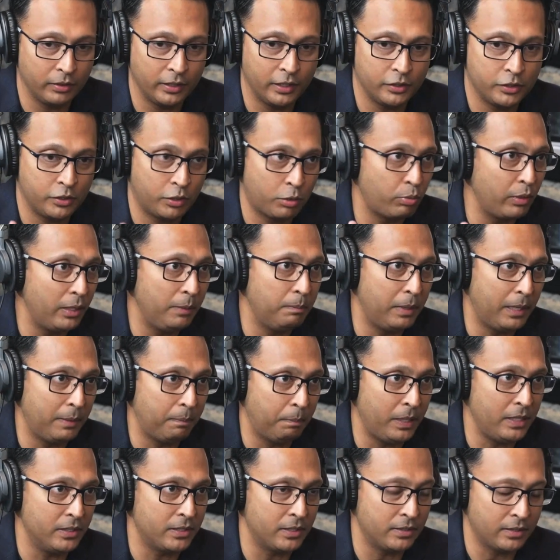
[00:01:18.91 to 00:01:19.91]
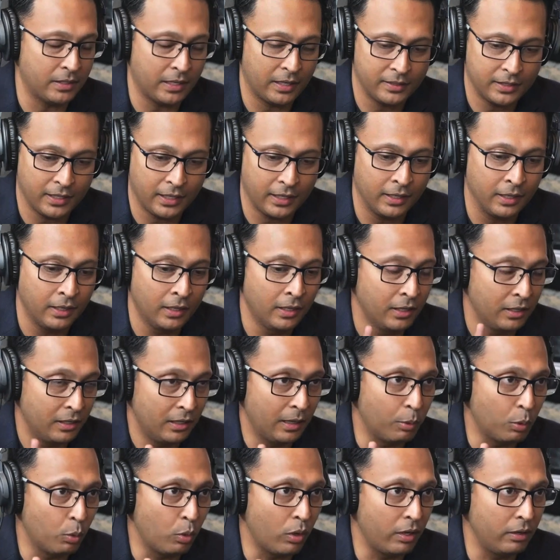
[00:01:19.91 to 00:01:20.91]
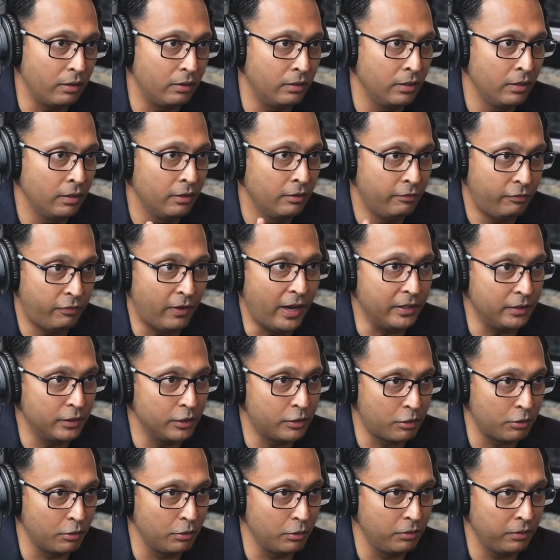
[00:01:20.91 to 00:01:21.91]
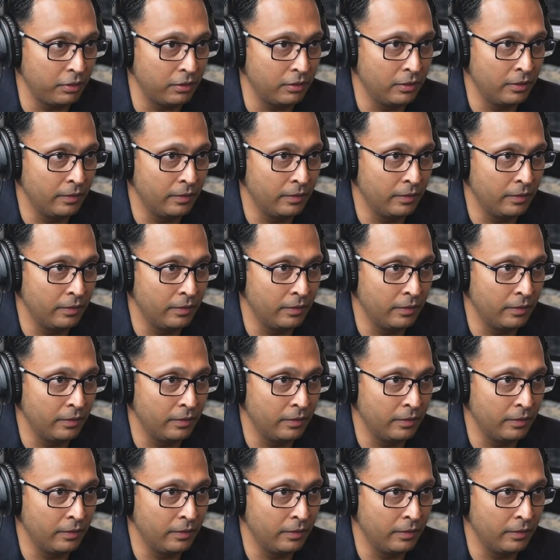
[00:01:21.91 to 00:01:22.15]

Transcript: There's 3 big pieces, and I say, number 1, find the truth.